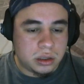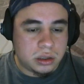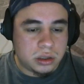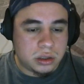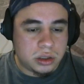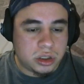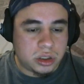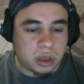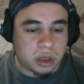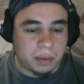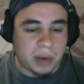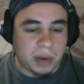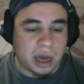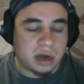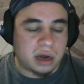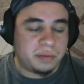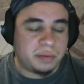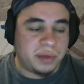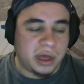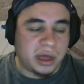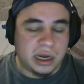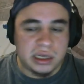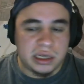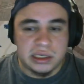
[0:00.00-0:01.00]
So I'm not going to
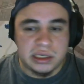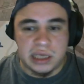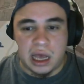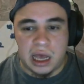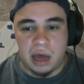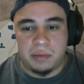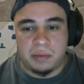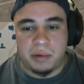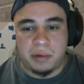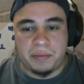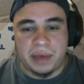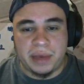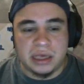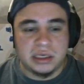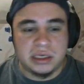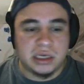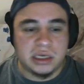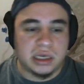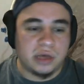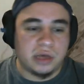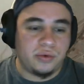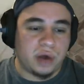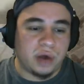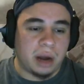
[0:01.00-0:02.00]
play any sound, but
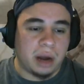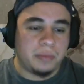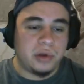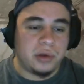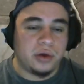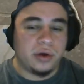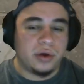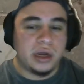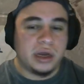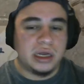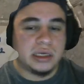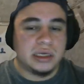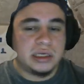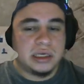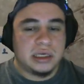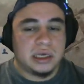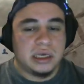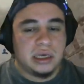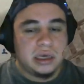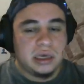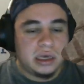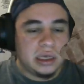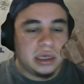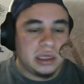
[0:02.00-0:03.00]
basically what I'm doing is
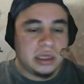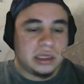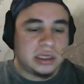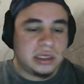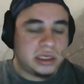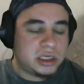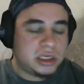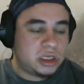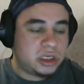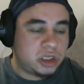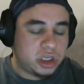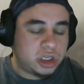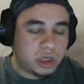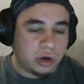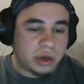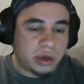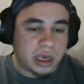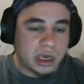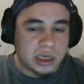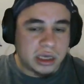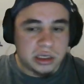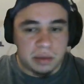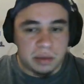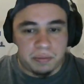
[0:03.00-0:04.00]
this is a
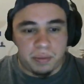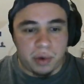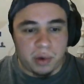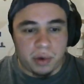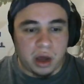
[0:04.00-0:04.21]
showcase of